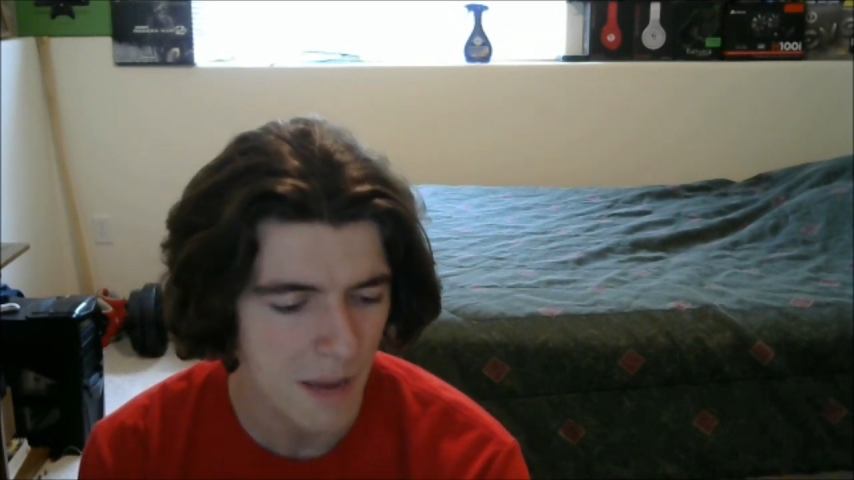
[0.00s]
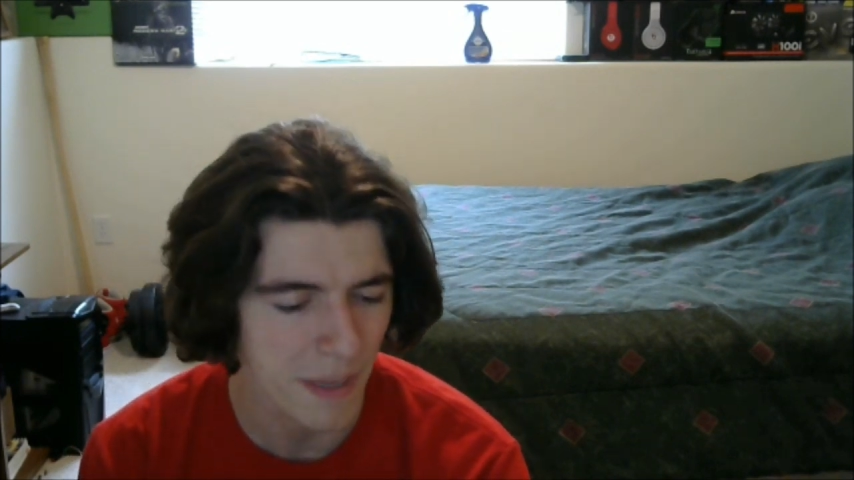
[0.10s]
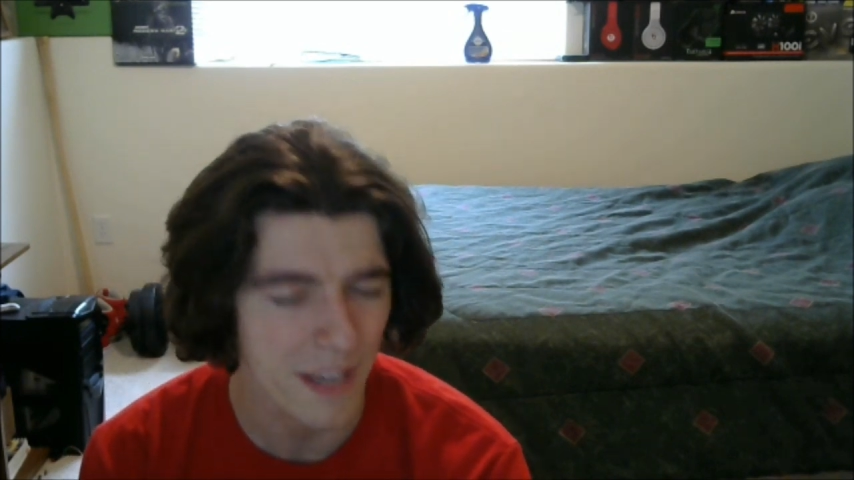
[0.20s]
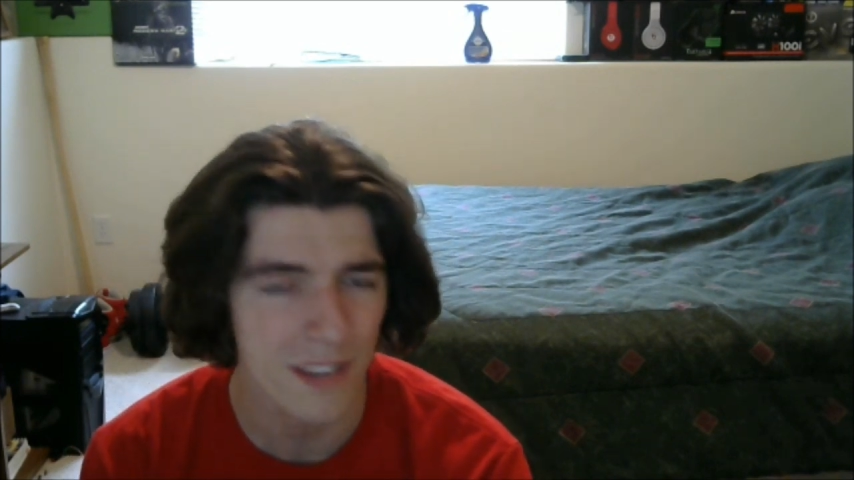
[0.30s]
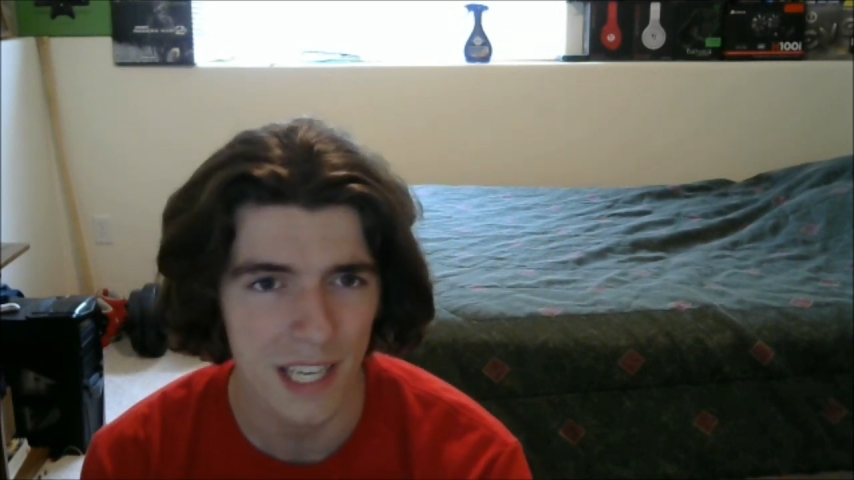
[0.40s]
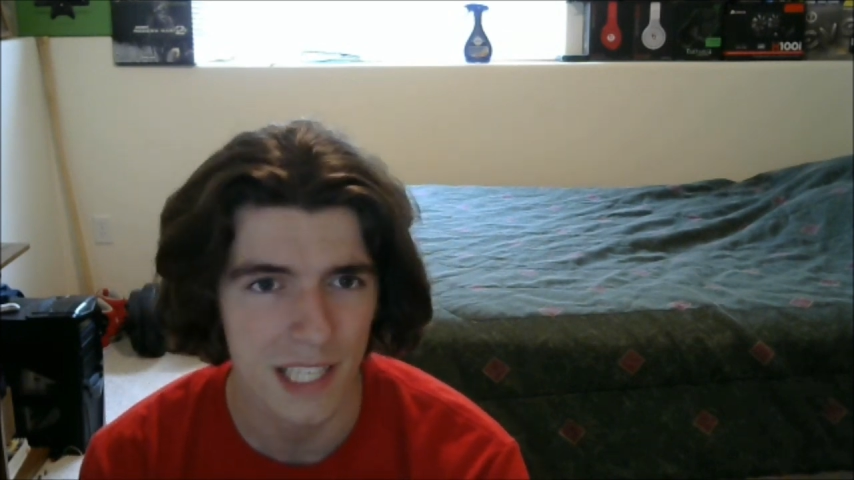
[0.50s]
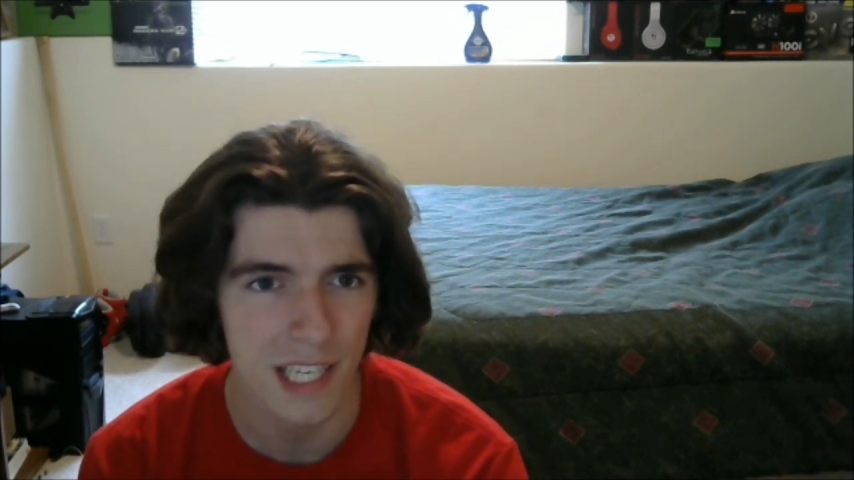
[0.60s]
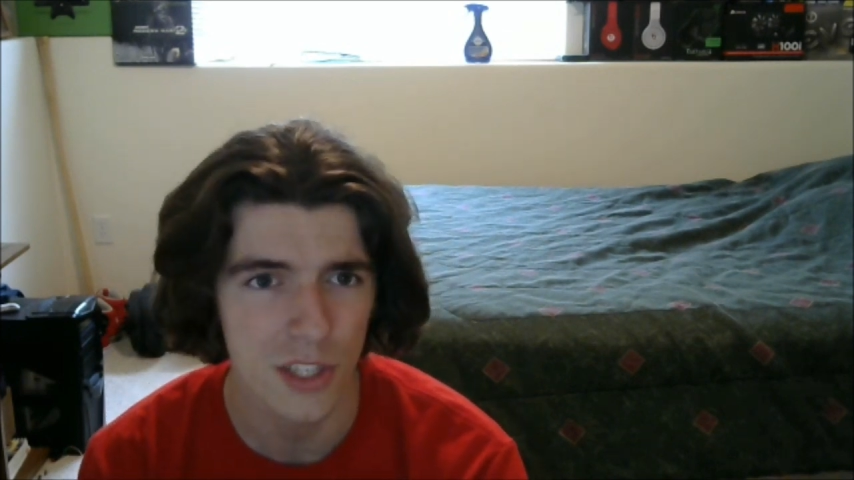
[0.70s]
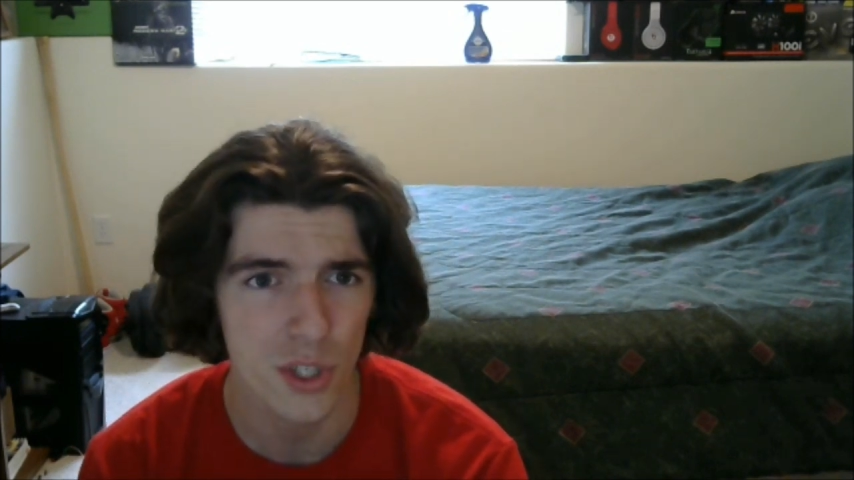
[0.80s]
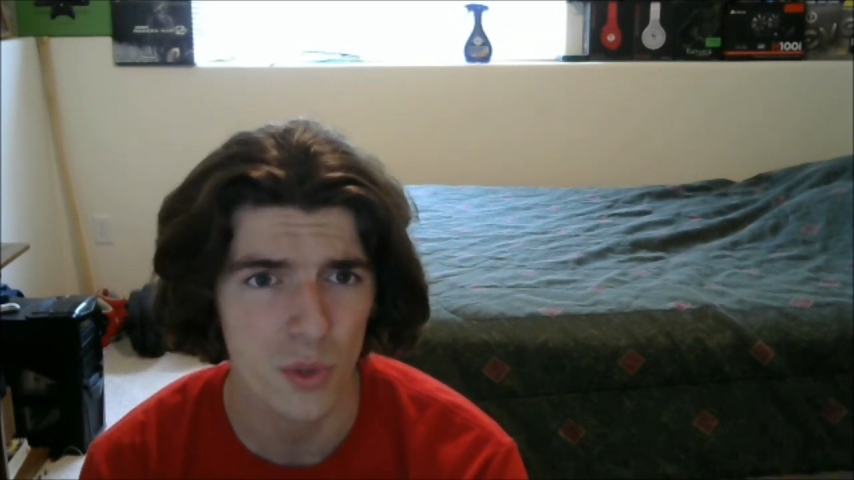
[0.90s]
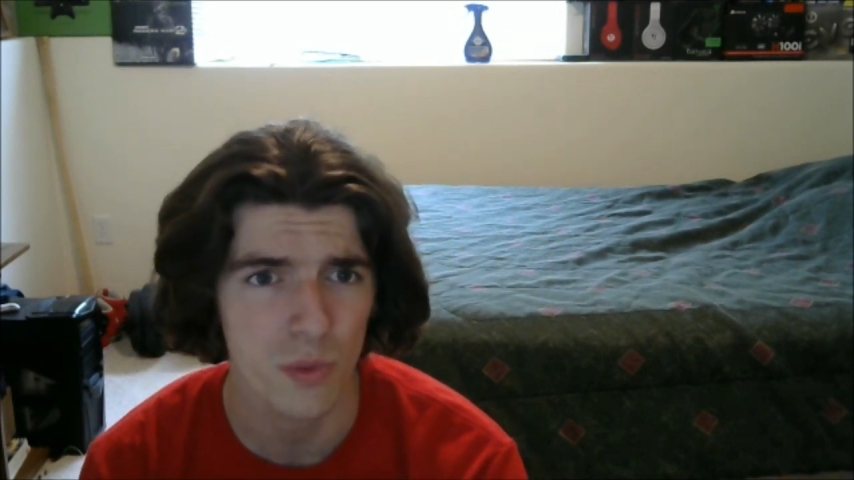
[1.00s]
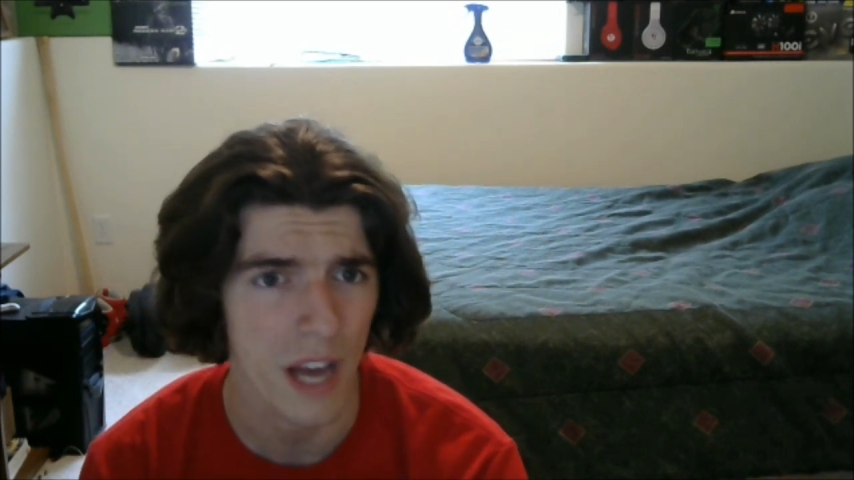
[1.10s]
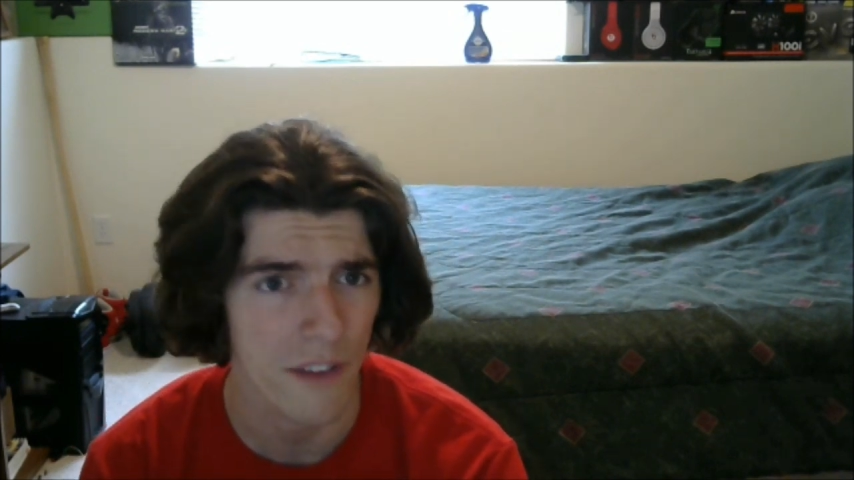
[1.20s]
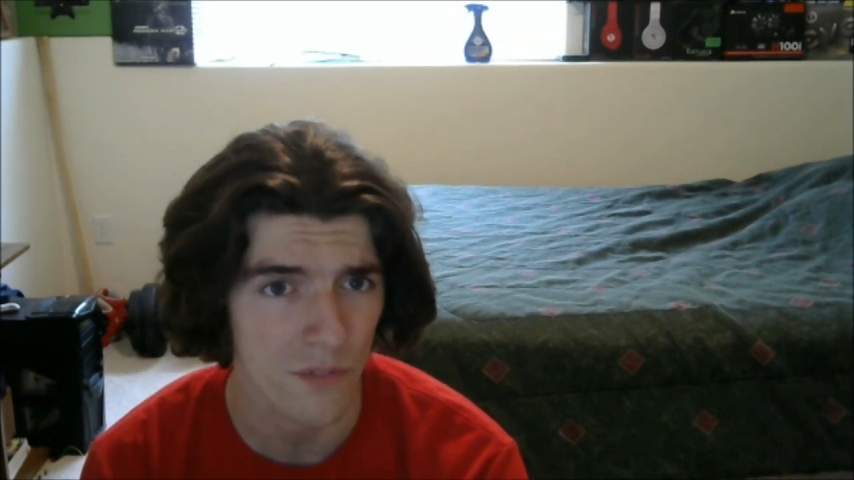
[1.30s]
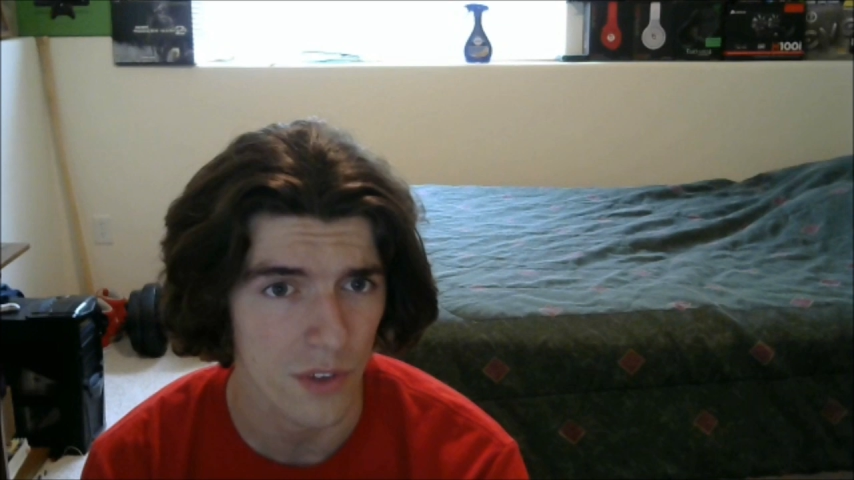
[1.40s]
because I did do
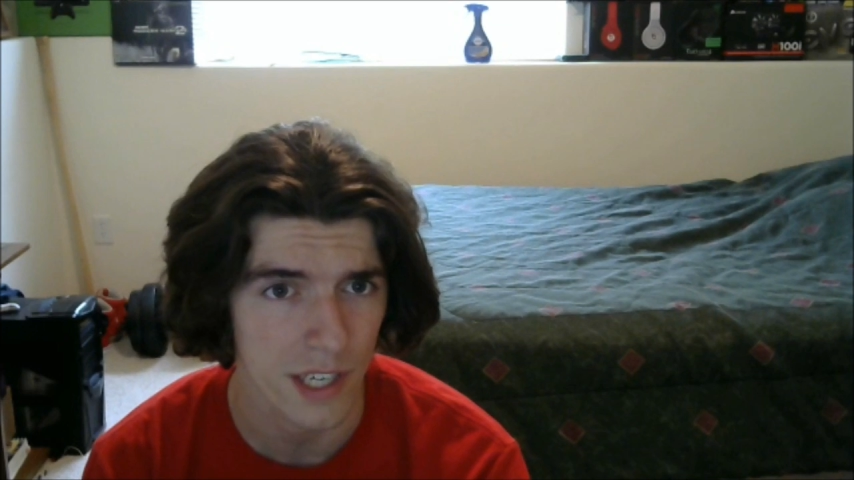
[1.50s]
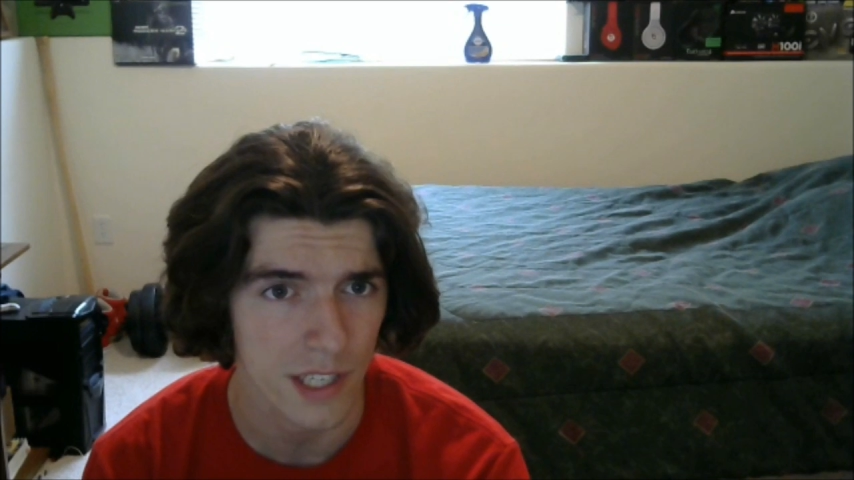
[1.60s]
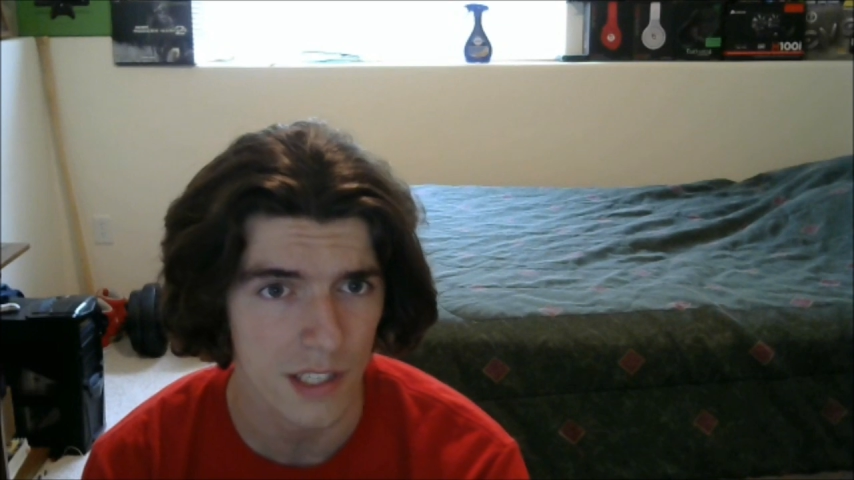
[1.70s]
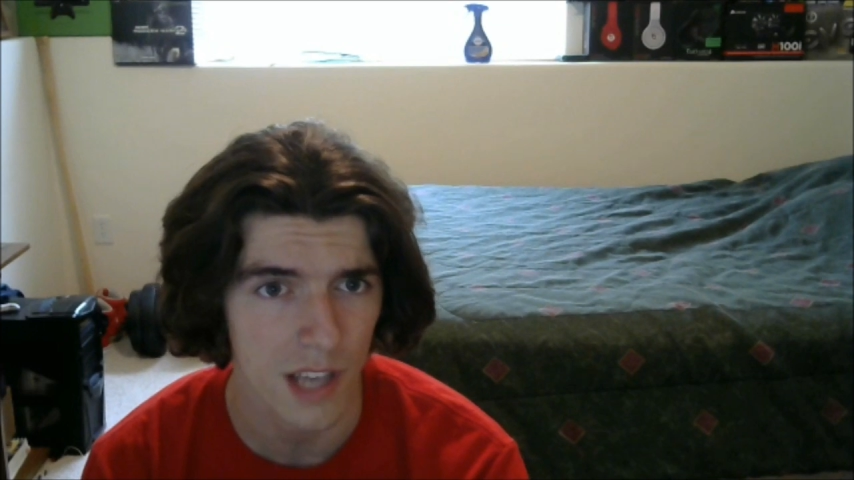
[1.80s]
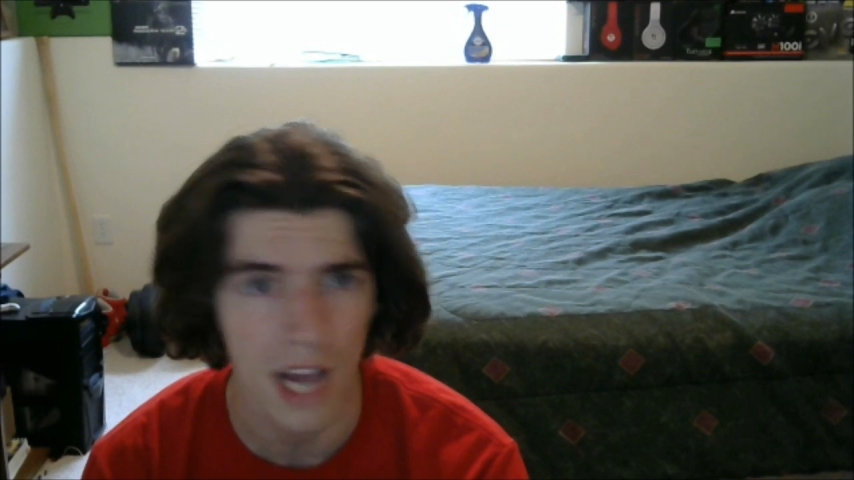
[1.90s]
Netflix.